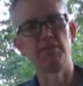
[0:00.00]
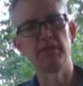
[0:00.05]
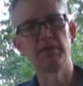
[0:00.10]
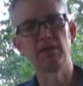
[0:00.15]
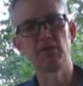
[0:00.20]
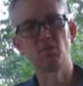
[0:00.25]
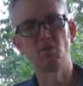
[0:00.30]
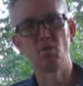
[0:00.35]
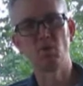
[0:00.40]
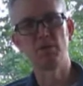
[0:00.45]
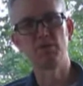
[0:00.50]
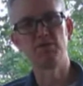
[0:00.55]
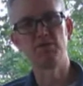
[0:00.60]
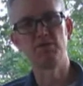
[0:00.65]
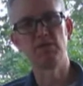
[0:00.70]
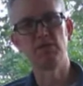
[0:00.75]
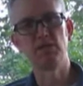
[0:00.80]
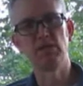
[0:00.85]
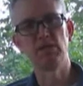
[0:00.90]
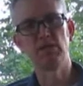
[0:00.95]
Lincoln was
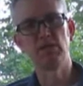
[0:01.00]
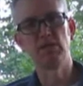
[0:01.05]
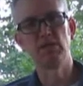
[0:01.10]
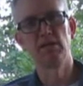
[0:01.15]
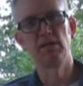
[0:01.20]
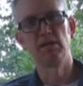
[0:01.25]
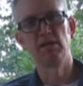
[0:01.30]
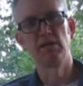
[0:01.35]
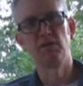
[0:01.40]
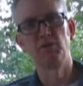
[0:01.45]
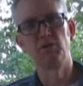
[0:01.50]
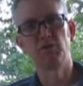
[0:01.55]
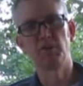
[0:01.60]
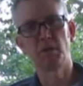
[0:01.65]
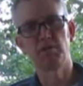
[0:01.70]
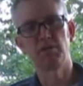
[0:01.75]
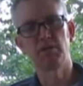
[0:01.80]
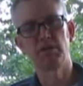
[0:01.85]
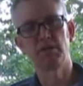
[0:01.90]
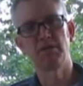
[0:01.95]
the
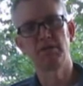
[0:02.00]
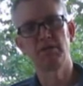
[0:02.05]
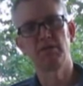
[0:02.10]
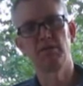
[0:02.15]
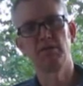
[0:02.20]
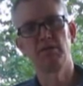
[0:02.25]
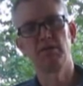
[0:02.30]
Republican